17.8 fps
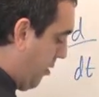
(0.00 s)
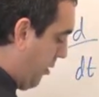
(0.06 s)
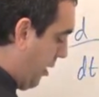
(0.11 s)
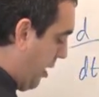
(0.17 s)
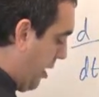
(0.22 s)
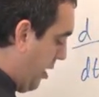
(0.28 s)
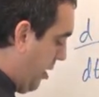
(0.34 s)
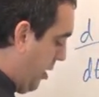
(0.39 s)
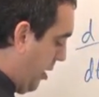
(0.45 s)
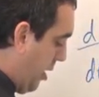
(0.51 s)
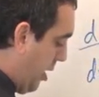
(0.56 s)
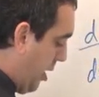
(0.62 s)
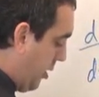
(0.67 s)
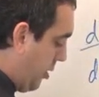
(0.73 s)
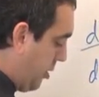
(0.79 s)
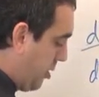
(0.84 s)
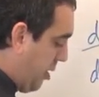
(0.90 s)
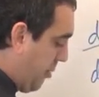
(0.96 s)
Okay.
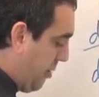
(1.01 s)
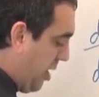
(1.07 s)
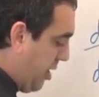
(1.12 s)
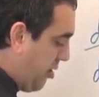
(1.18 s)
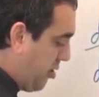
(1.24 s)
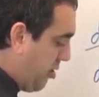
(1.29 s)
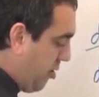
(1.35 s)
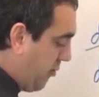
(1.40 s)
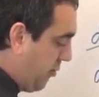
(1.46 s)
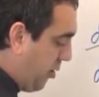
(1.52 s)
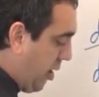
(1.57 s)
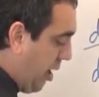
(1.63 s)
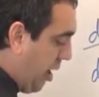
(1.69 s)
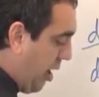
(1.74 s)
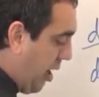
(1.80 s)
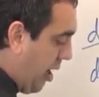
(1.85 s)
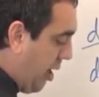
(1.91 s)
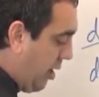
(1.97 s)
And the summation over
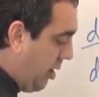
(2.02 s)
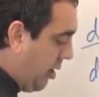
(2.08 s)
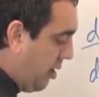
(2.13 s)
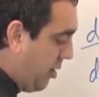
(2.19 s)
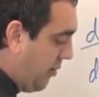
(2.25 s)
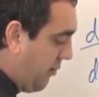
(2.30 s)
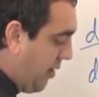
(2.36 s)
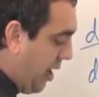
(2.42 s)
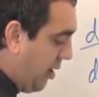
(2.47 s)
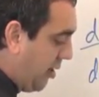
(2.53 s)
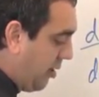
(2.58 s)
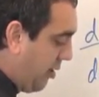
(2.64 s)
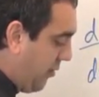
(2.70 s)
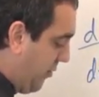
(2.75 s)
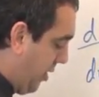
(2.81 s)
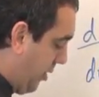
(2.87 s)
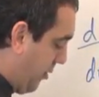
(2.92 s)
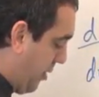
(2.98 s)
I in the valid
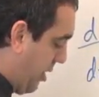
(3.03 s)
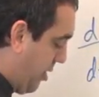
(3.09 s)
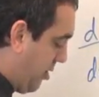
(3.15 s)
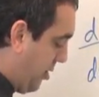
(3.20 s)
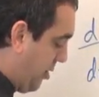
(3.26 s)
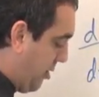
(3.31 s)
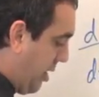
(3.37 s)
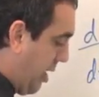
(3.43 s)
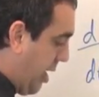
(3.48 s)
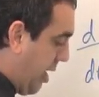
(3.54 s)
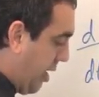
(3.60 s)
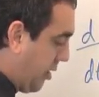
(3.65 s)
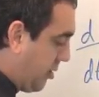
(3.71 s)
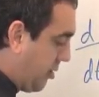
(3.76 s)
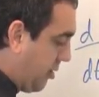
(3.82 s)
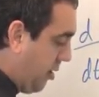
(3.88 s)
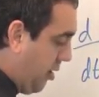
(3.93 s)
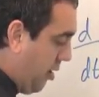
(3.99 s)
configurations x
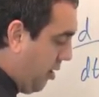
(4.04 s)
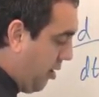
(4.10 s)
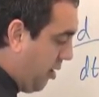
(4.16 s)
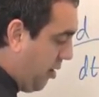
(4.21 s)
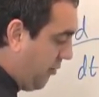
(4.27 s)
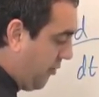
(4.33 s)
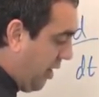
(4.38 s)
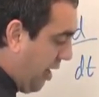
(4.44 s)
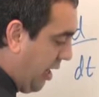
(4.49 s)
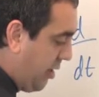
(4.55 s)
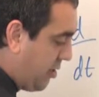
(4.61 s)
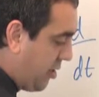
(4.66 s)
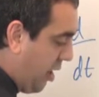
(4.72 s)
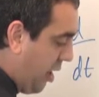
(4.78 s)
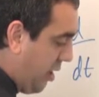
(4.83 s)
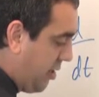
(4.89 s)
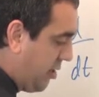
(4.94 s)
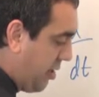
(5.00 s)
of
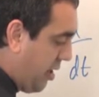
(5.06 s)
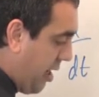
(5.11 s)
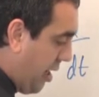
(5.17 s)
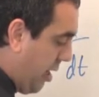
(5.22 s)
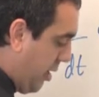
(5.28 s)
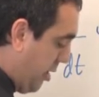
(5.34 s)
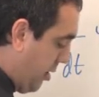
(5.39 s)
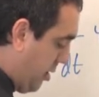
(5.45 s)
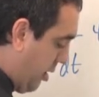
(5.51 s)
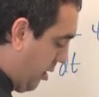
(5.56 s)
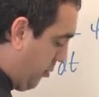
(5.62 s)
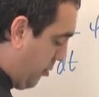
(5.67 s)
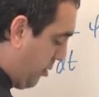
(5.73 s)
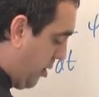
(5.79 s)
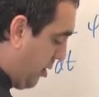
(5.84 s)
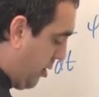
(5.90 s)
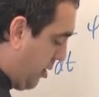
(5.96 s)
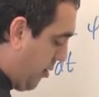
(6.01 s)
hij is equal
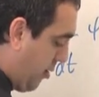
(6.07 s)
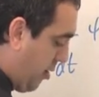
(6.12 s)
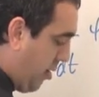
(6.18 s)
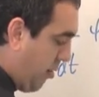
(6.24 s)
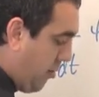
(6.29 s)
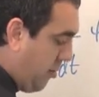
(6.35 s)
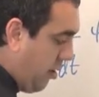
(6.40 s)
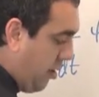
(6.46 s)
to zero.